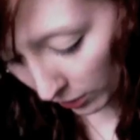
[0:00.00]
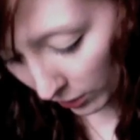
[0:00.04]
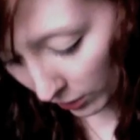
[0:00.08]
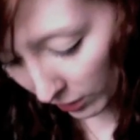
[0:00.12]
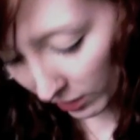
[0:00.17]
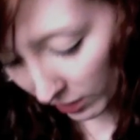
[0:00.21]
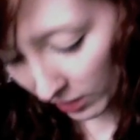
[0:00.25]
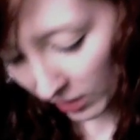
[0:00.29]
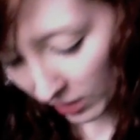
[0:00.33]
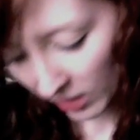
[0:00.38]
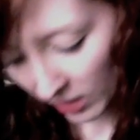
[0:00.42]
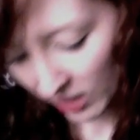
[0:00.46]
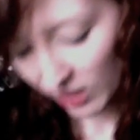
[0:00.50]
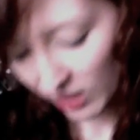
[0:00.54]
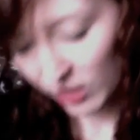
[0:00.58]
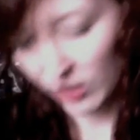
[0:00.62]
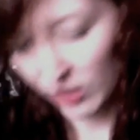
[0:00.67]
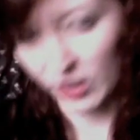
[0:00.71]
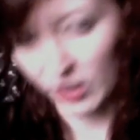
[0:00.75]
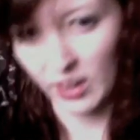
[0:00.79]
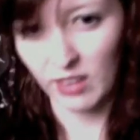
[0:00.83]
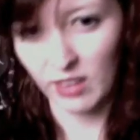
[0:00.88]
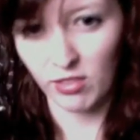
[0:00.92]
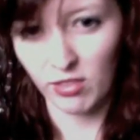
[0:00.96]
They're
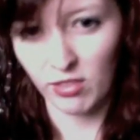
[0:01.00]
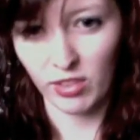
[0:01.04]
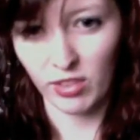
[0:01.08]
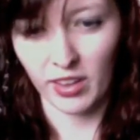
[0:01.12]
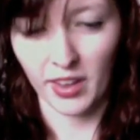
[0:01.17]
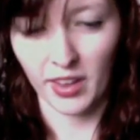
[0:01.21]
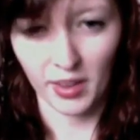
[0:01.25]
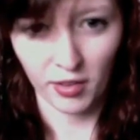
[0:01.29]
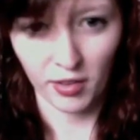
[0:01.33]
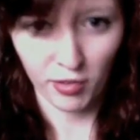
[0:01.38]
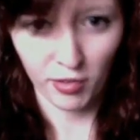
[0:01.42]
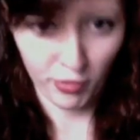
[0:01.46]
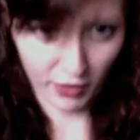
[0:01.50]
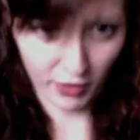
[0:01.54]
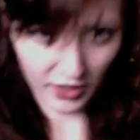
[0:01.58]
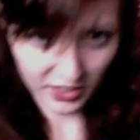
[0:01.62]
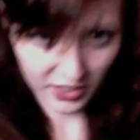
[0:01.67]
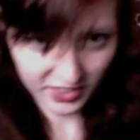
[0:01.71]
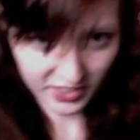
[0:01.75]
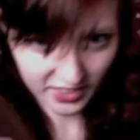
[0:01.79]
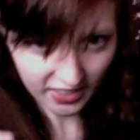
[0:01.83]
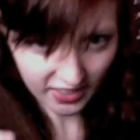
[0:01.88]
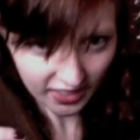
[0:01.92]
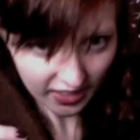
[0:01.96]
kind of like
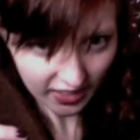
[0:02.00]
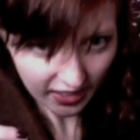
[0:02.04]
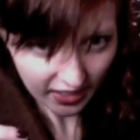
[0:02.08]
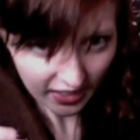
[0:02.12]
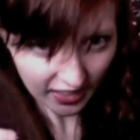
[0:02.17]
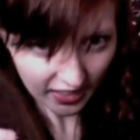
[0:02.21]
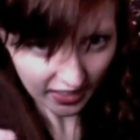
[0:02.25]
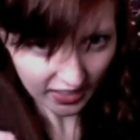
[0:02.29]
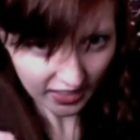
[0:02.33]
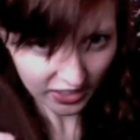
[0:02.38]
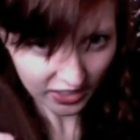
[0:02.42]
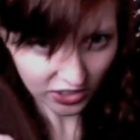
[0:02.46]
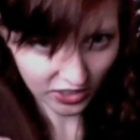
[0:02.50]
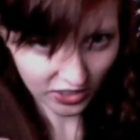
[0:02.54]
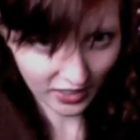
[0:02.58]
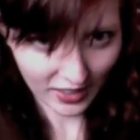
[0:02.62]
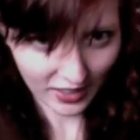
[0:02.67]
felty-ish.